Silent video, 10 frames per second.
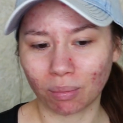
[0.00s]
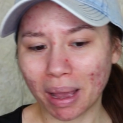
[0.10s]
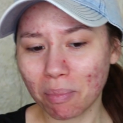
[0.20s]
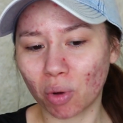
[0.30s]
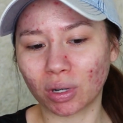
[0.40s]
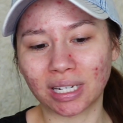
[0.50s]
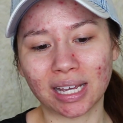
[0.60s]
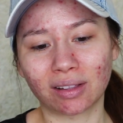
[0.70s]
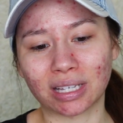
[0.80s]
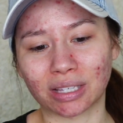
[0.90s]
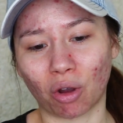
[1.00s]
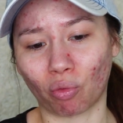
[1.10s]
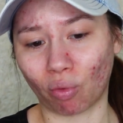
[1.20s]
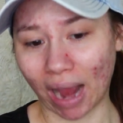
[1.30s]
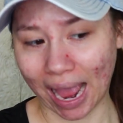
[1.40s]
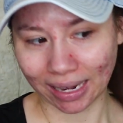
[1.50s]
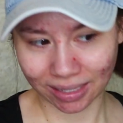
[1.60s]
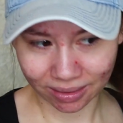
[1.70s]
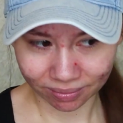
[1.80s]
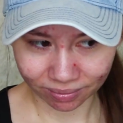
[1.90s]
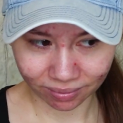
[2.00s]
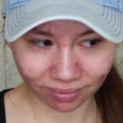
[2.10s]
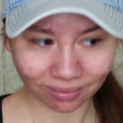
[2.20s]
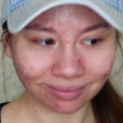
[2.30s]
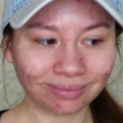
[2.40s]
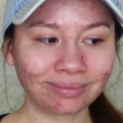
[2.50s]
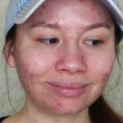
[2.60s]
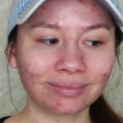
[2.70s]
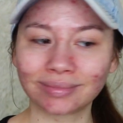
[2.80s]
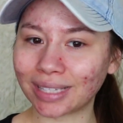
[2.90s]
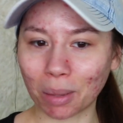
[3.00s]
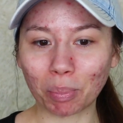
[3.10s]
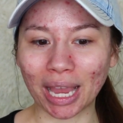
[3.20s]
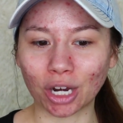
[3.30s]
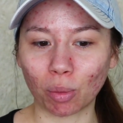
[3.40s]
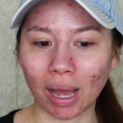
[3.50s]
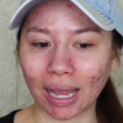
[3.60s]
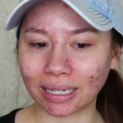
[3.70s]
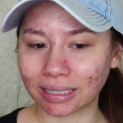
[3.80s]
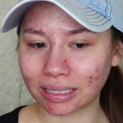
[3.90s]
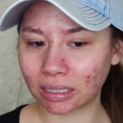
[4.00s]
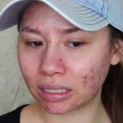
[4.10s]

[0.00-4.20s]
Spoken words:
My ponytail is a rat. Pay no mind